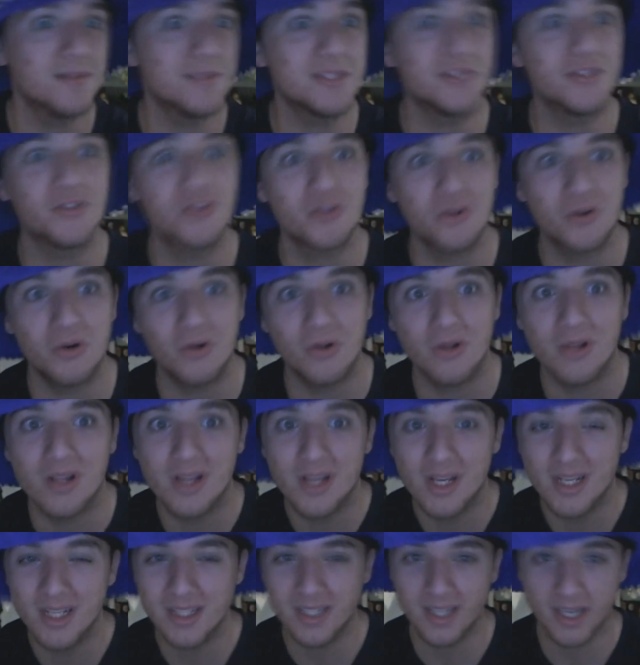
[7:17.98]
to troll.
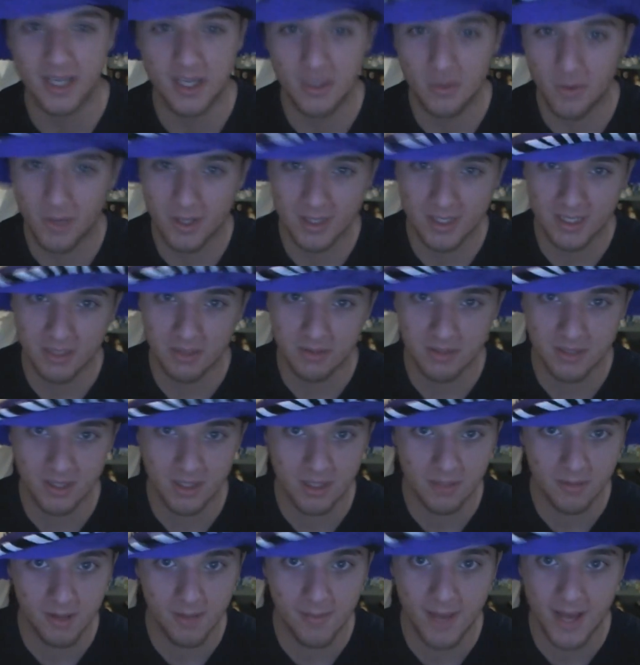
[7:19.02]
He's like, you want to see what's
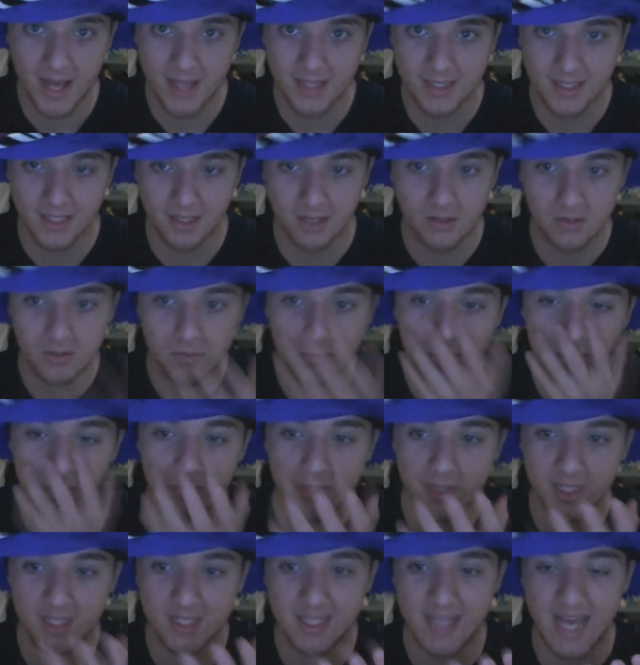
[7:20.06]
under my mask? And he goes,
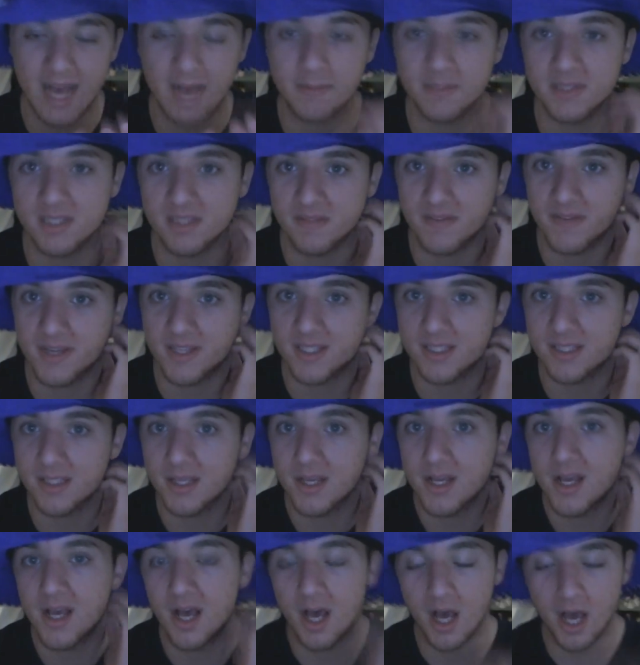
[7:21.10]
and he taps his face.
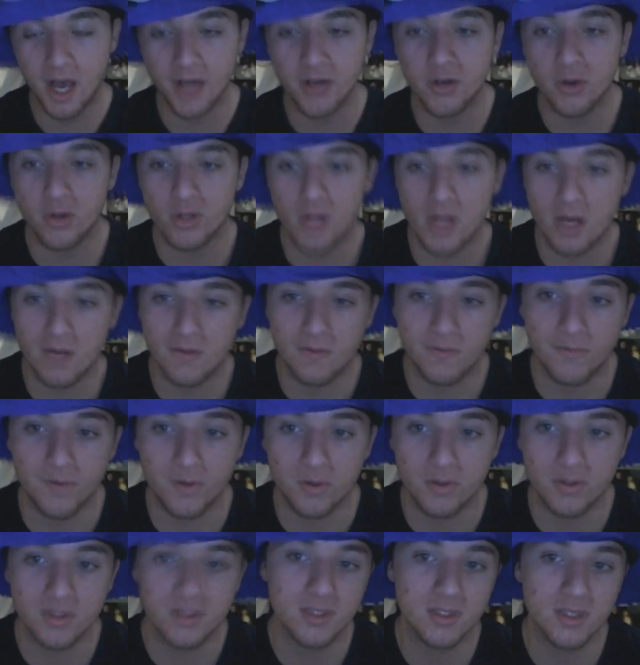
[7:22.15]
I know a lot of
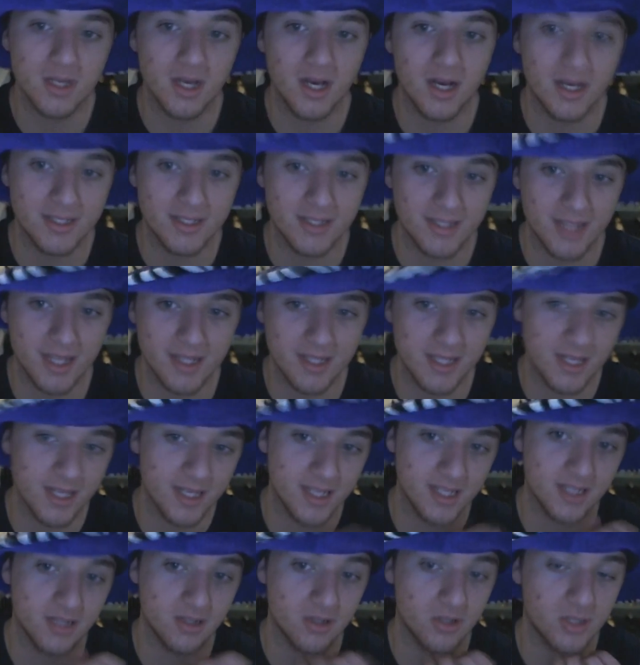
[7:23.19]
reviewers said that
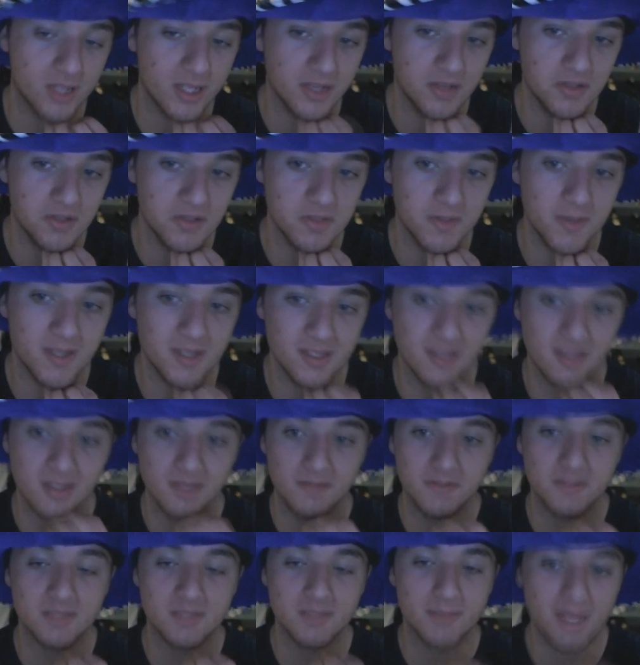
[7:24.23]
he looked like he was about to
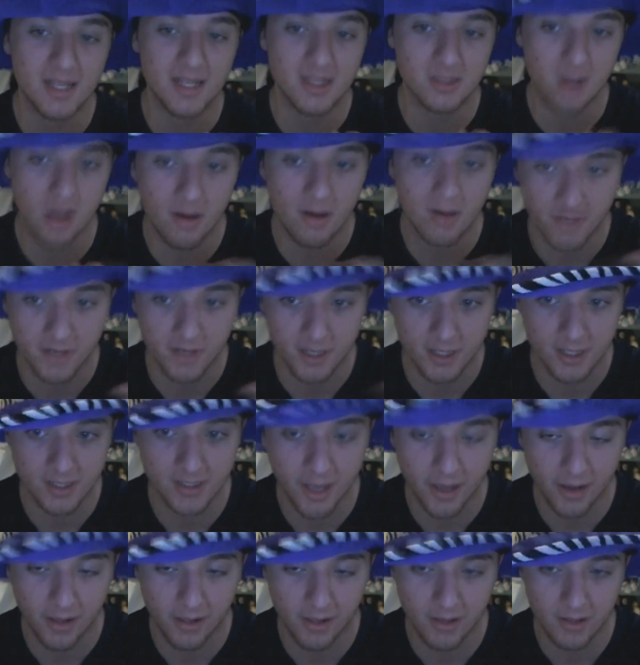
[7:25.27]
lift his mask off, and it does
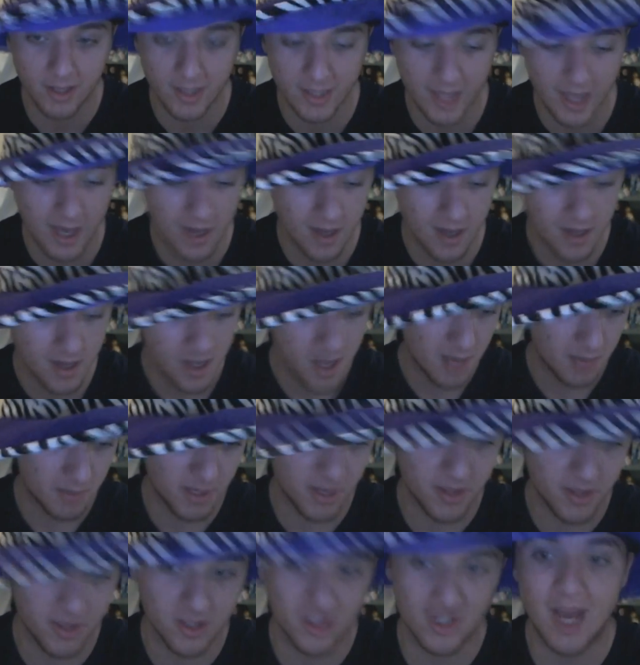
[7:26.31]
kind of look like that.
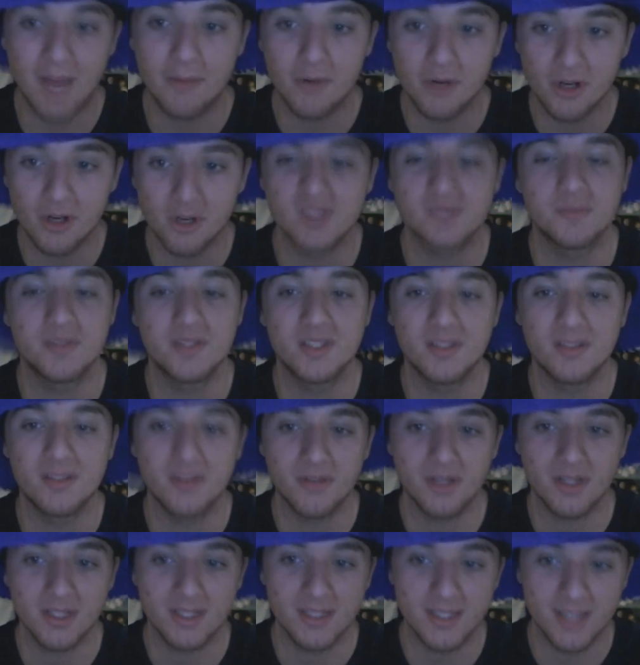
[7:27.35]
But in the chapter, it
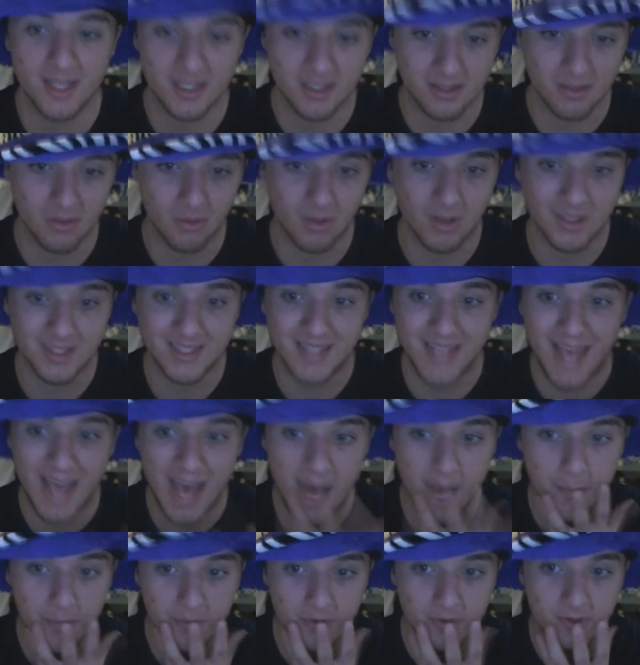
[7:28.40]
specifically says the word
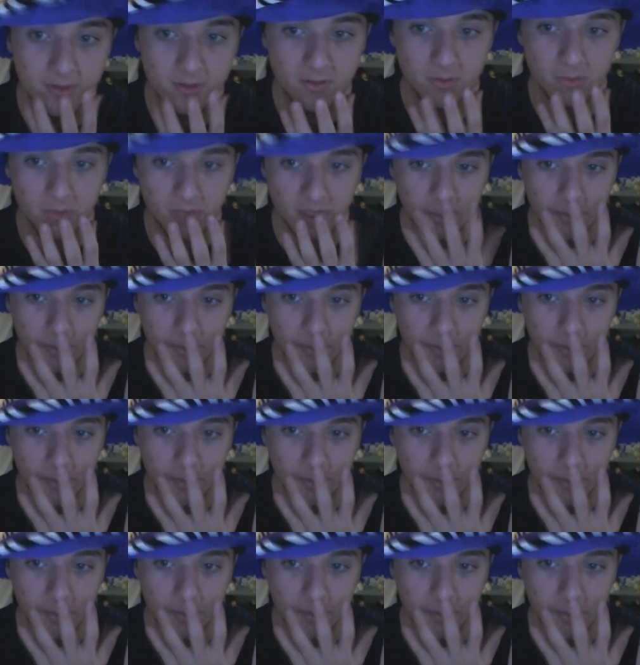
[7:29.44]
tap when